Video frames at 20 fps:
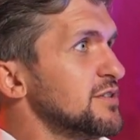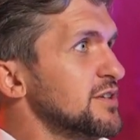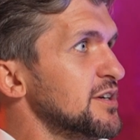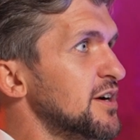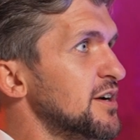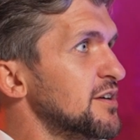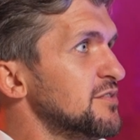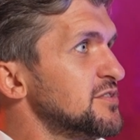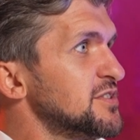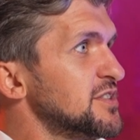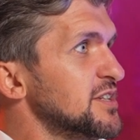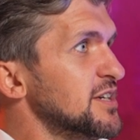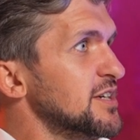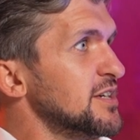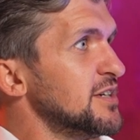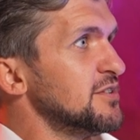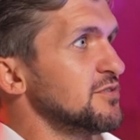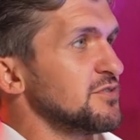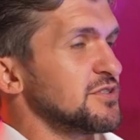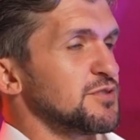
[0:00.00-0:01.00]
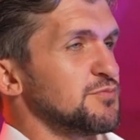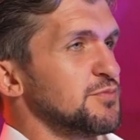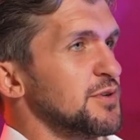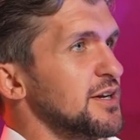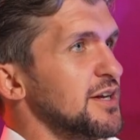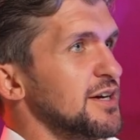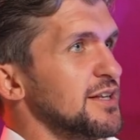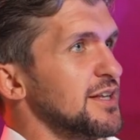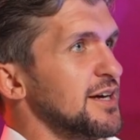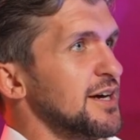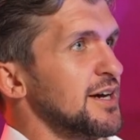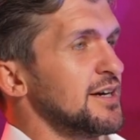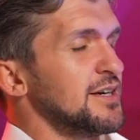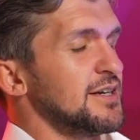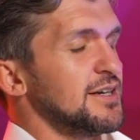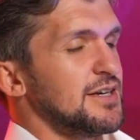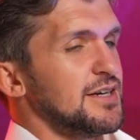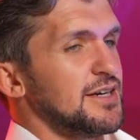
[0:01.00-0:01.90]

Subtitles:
DIFC or somewhere like that.